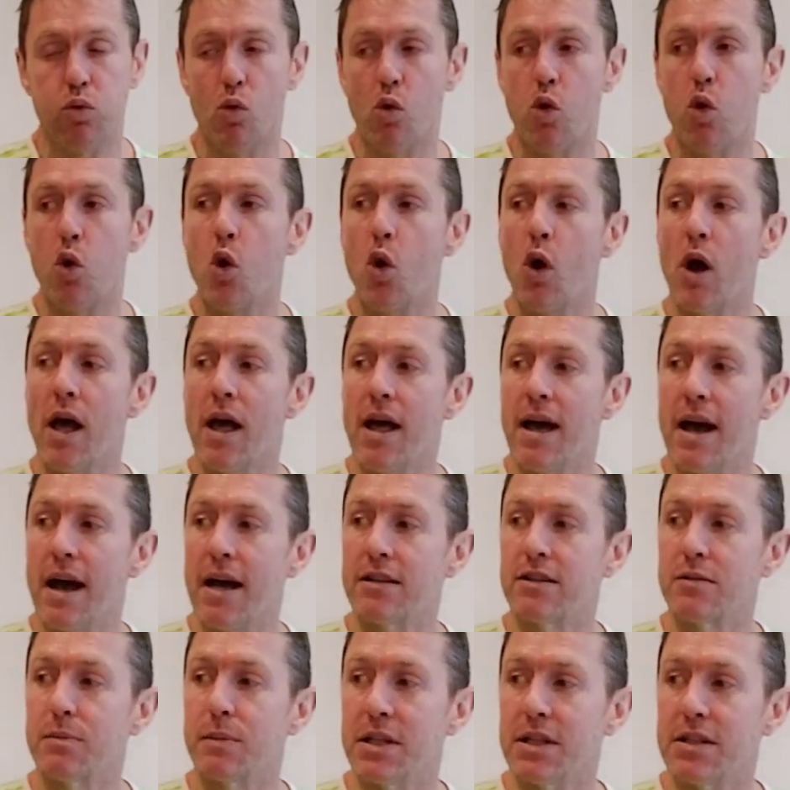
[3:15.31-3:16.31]

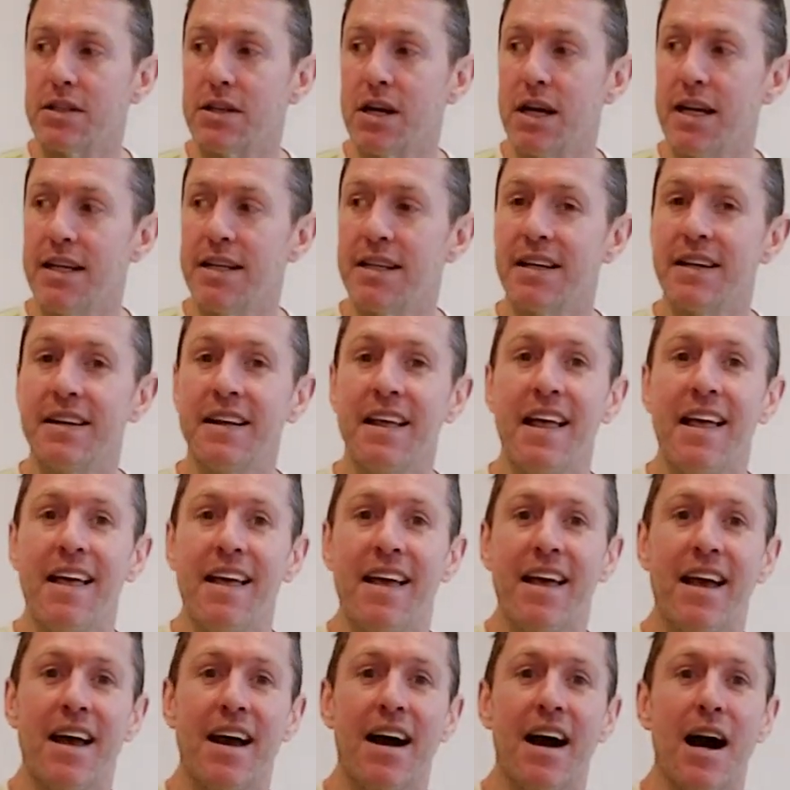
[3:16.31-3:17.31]
It's a bit tight.
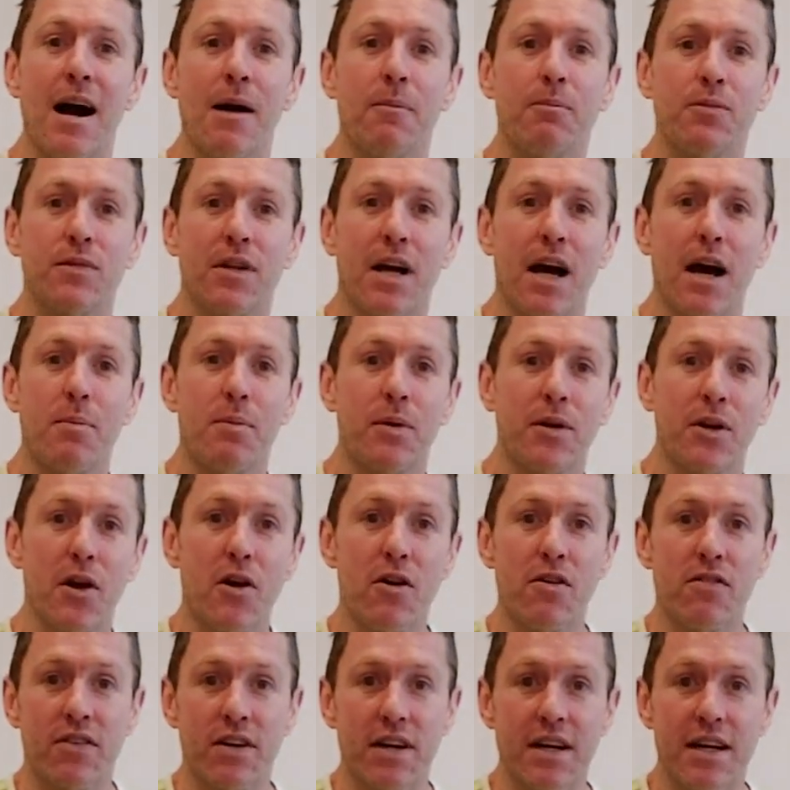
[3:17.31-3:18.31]
Up and
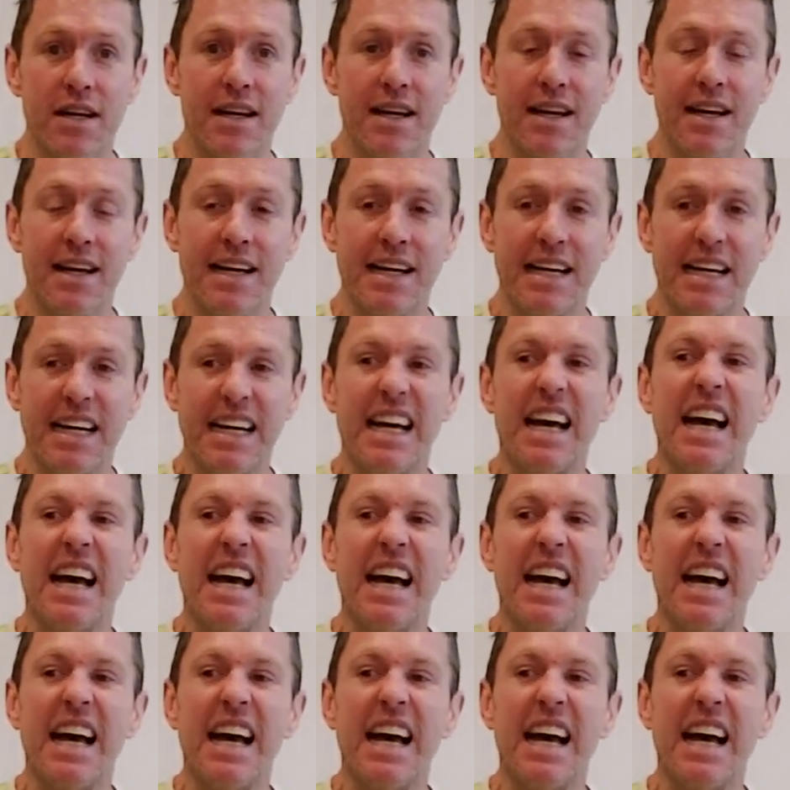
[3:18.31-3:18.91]
over.